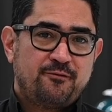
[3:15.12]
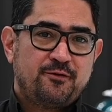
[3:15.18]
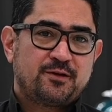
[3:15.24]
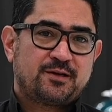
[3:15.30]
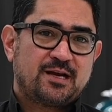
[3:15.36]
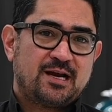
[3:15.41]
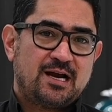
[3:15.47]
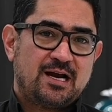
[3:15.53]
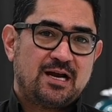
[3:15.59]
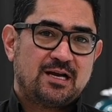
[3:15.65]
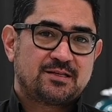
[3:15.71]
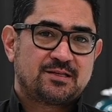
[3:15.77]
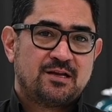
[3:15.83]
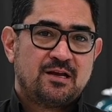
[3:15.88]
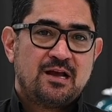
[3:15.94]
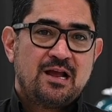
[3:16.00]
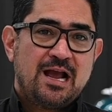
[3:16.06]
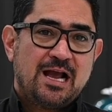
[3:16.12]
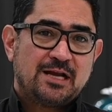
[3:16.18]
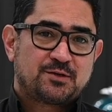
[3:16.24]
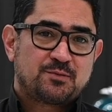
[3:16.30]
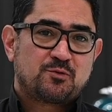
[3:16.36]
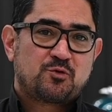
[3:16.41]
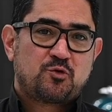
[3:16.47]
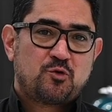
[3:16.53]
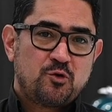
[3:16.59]
of the cars had
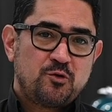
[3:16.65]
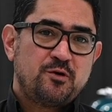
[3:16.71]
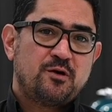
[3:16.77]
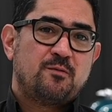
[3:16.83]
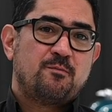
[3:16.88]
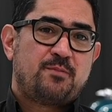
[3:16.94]
some good